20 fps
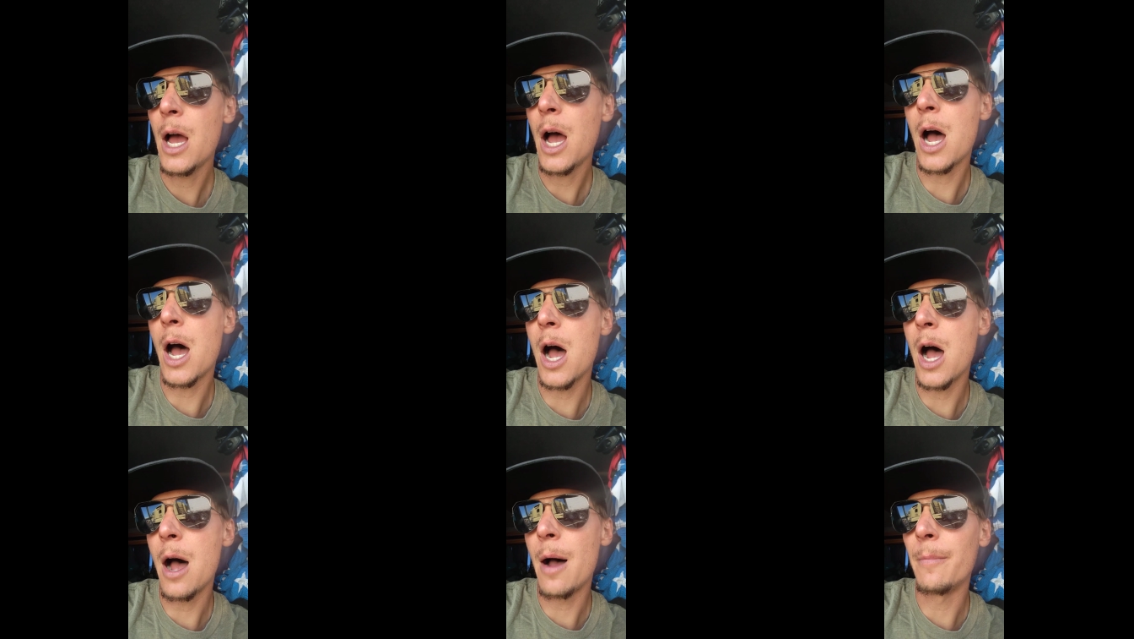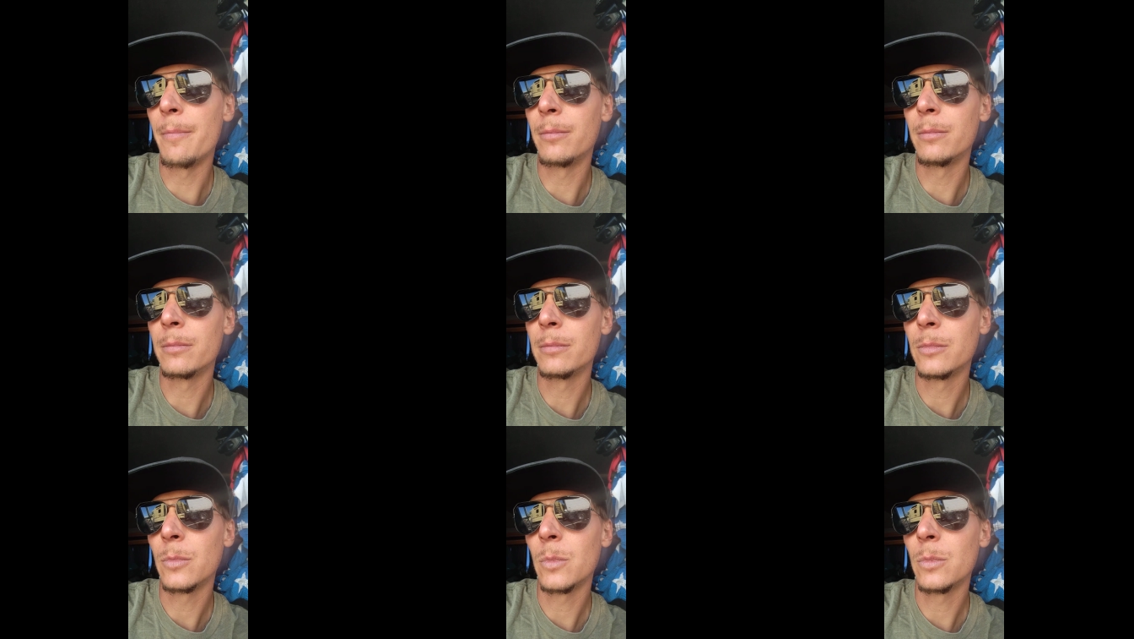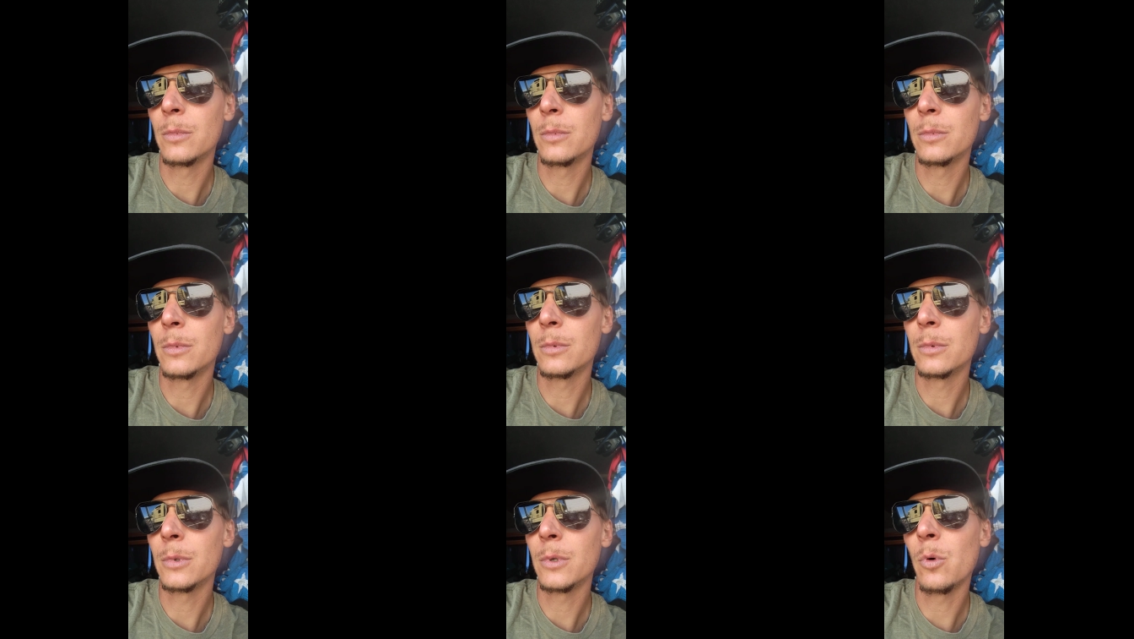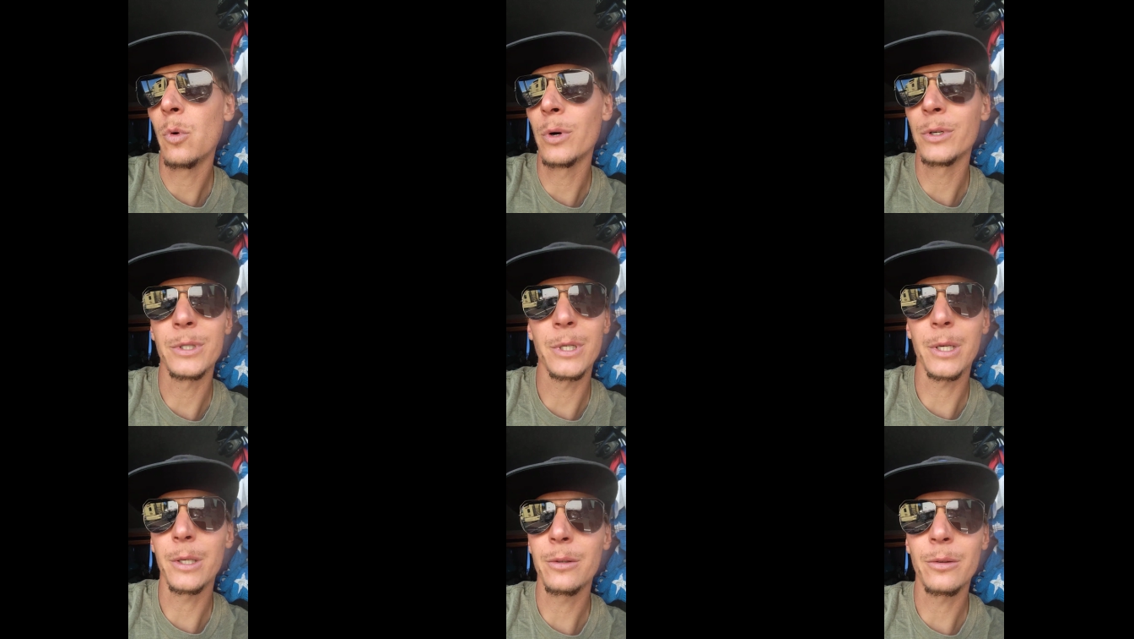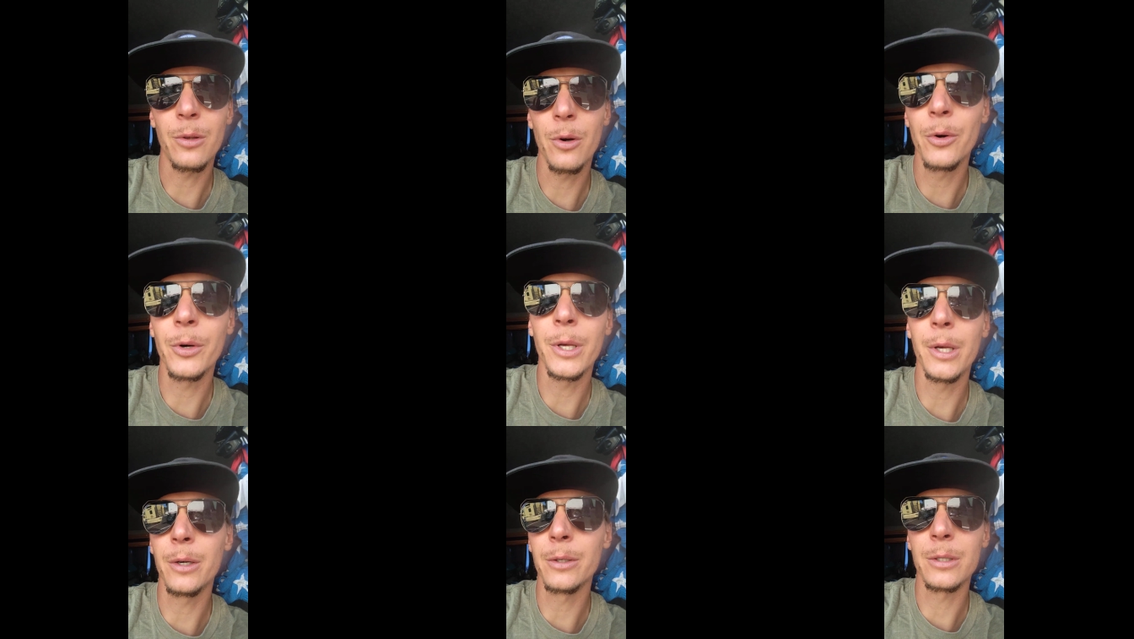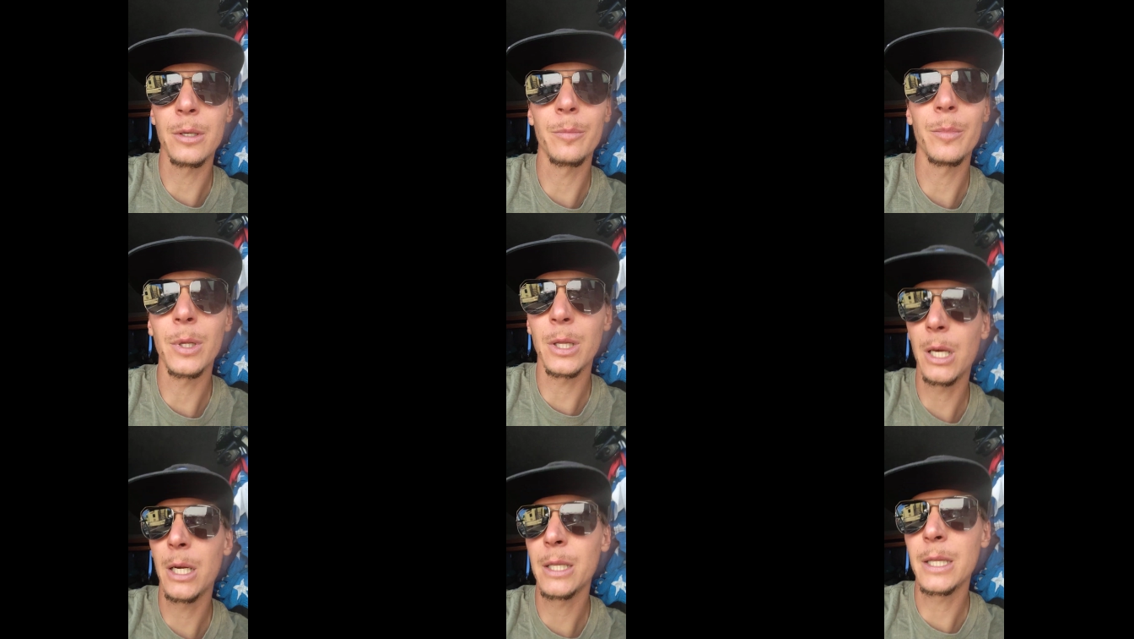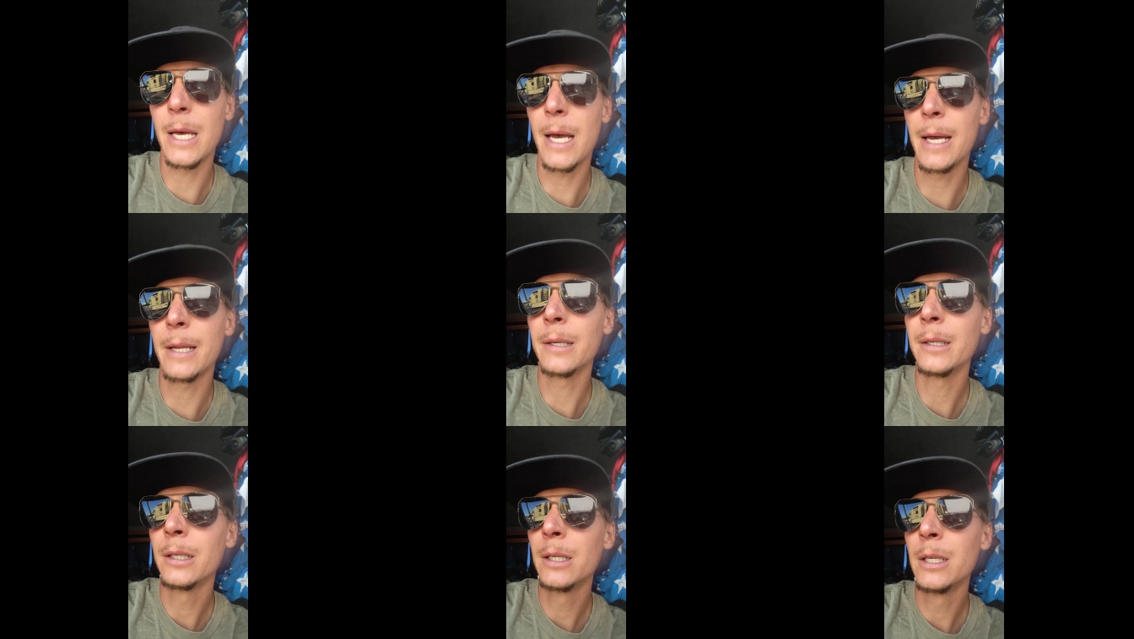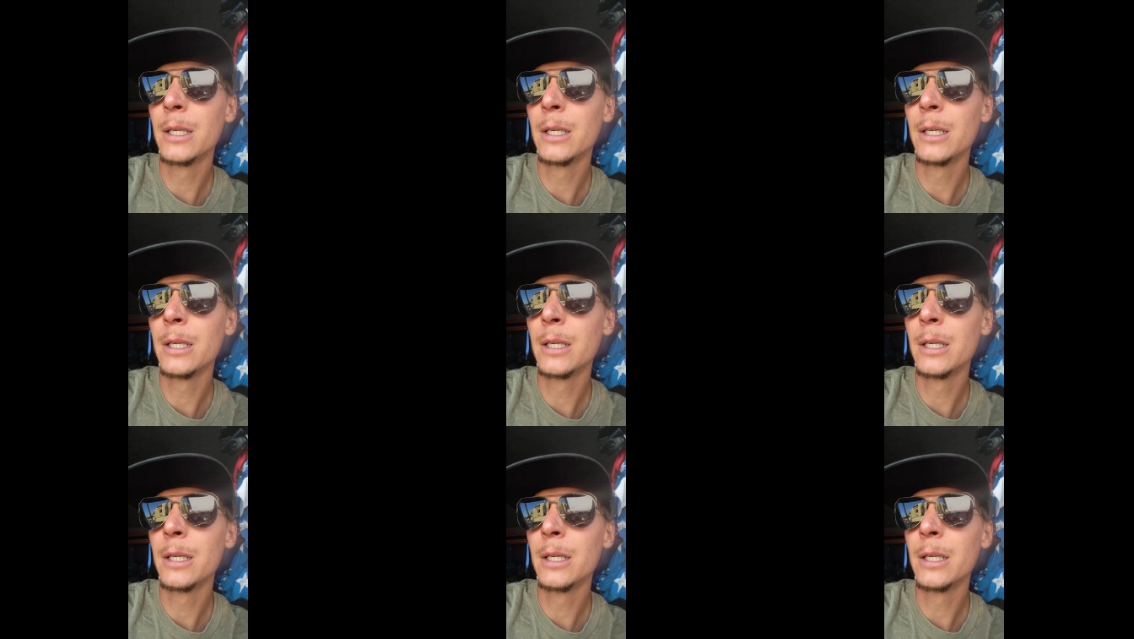um, or it's like 30 or something like that.